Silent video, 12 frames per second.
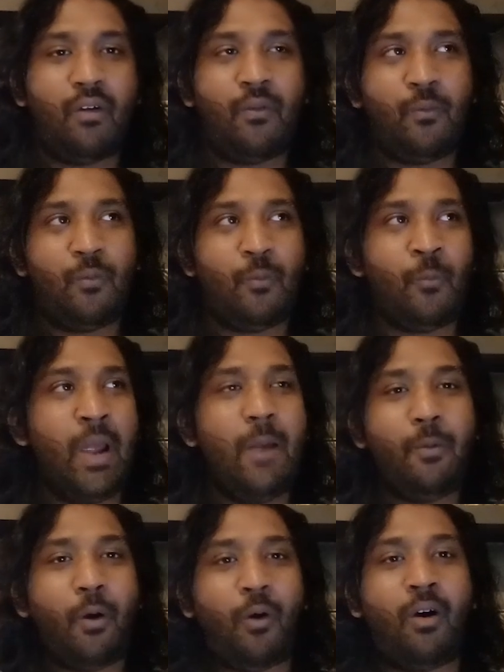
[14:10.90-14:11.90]
where were
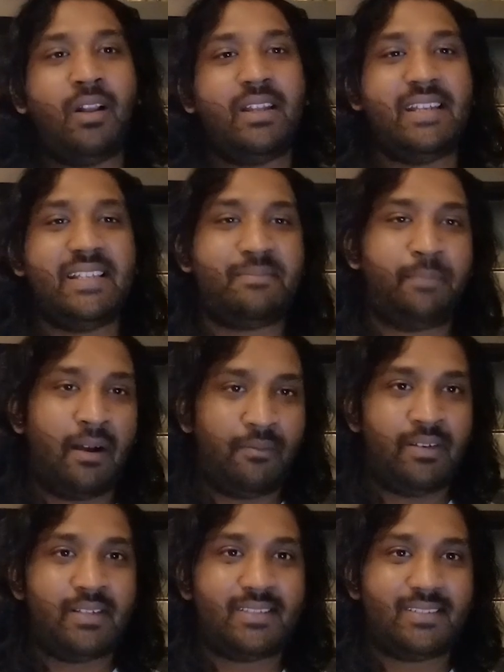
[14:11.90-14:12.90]
all his
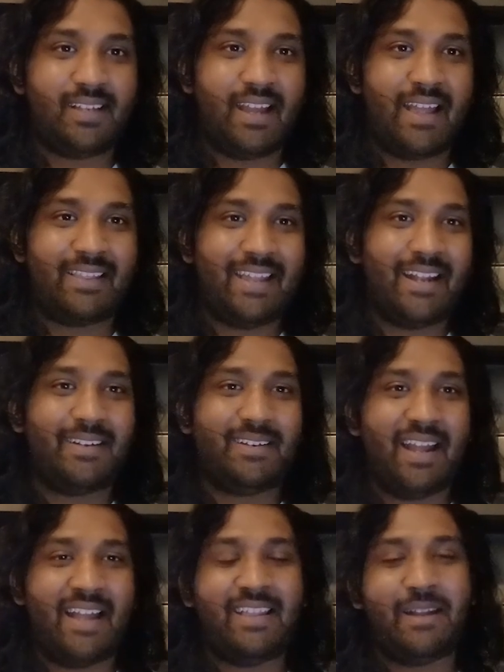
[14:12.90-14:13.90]
powers at
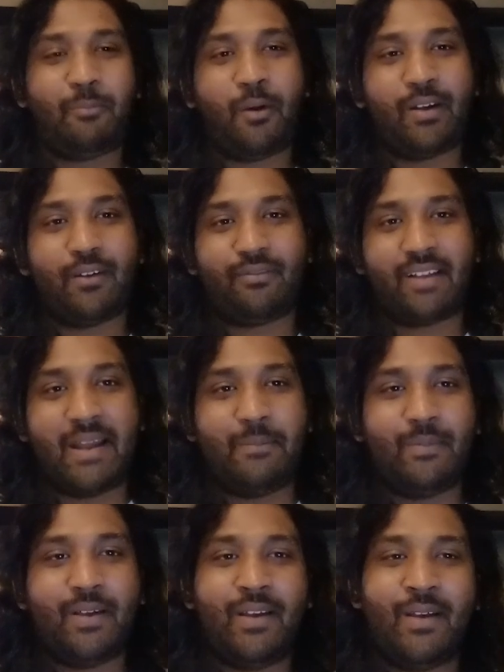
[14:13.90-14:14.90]
that point of time.
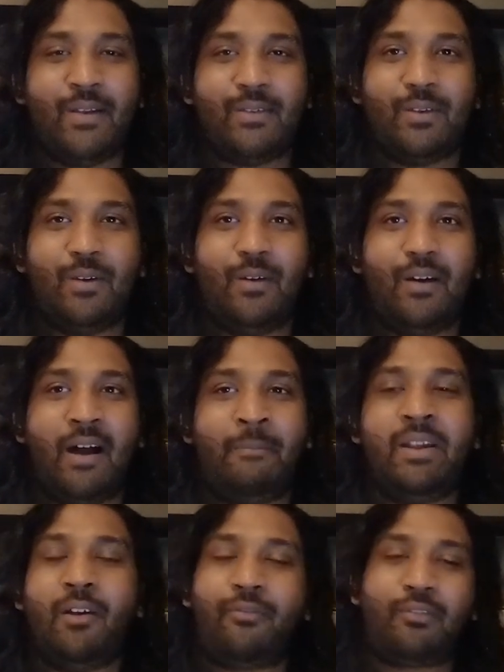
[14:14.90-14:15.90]
So I mean,
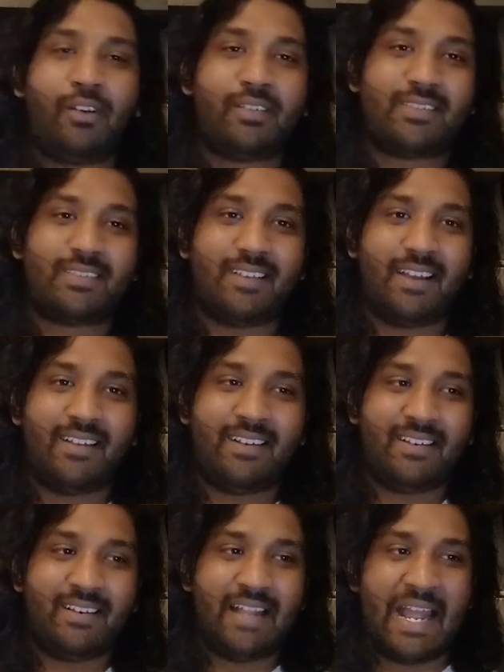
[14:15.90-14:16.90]
of course,
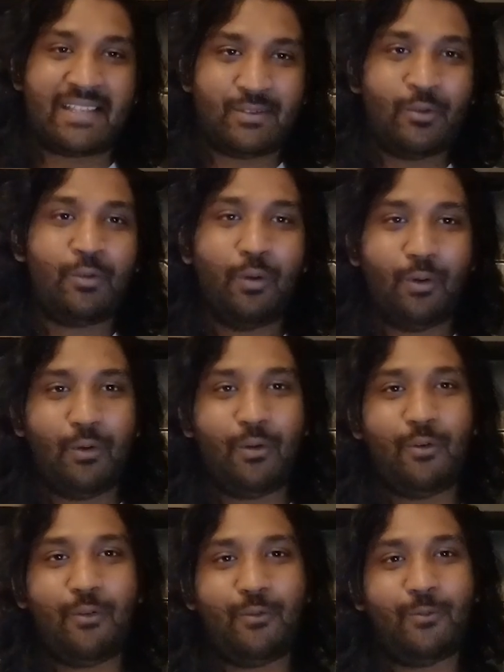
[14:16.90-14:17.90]
as you
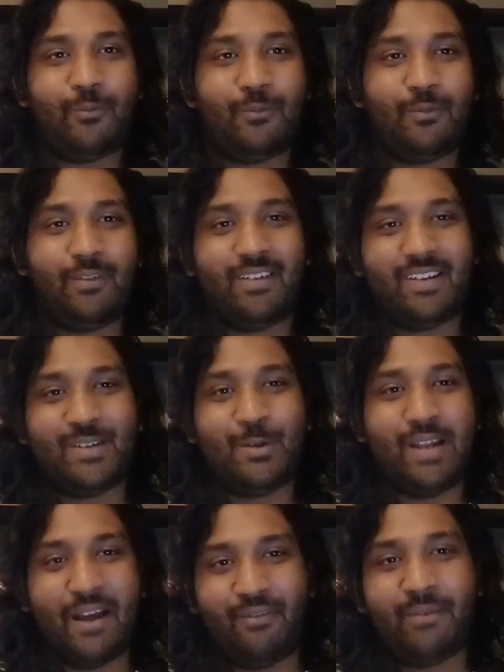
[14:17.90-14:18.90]
go, you
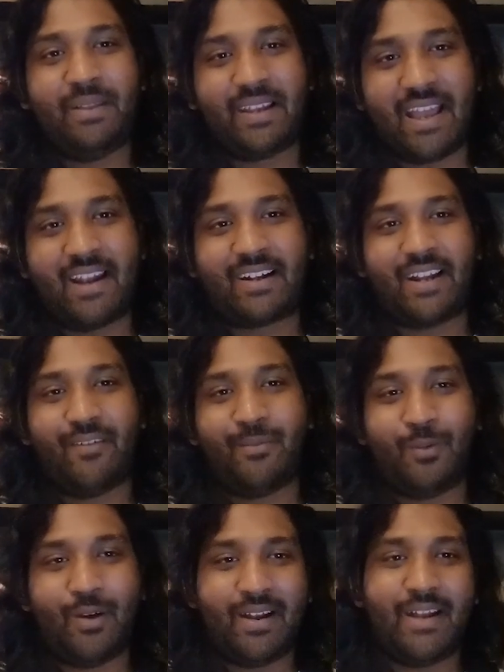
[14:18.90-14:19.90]
develop the character even
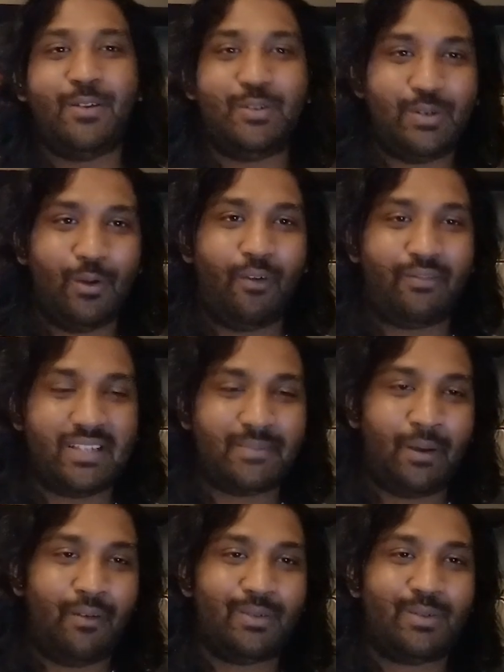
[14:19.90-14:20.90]
more, and then you show off these
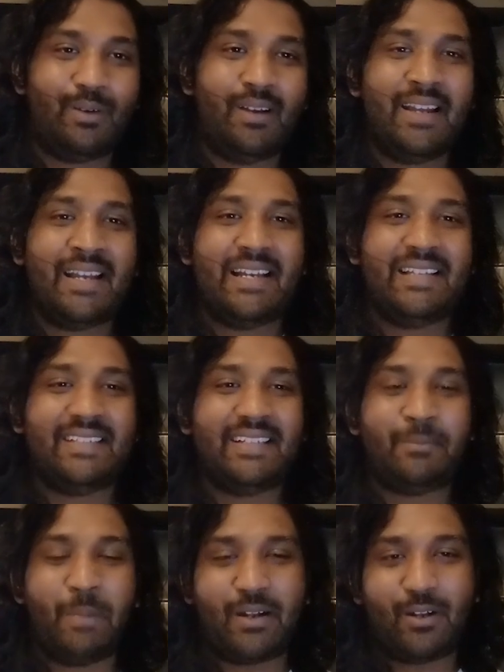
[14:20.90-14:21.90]
powers. So it's just a
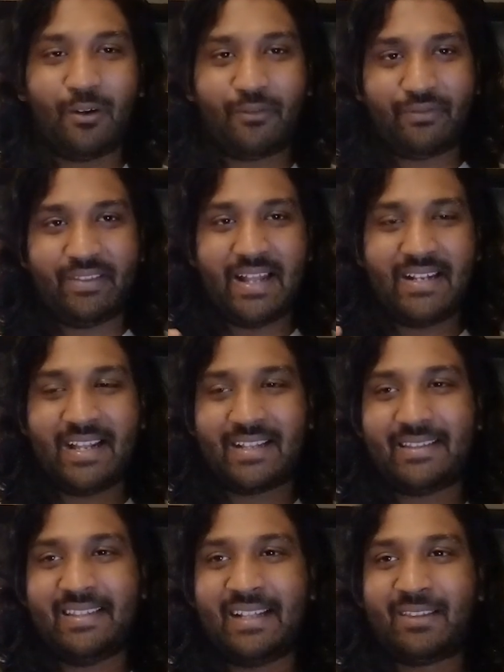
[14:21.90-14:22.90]
matter of
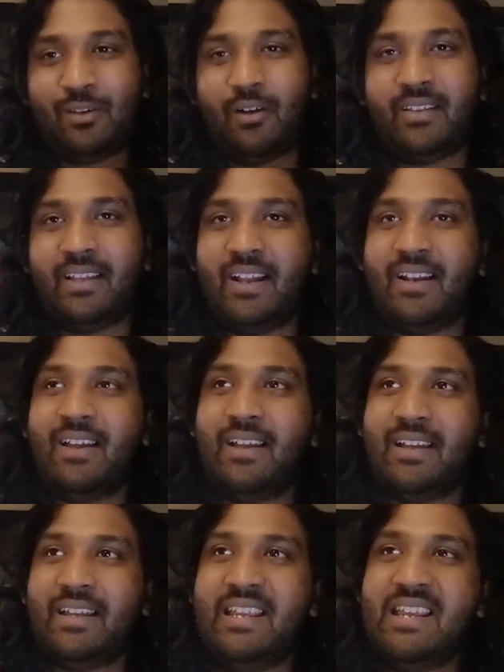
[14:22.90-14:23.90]
that thought that
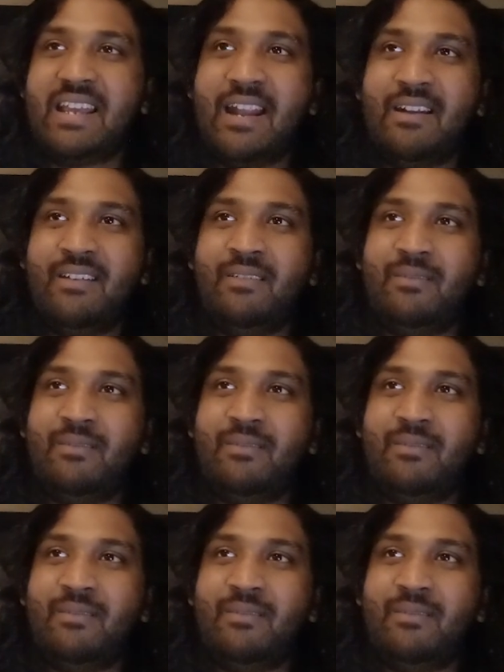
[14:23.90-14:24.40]
he can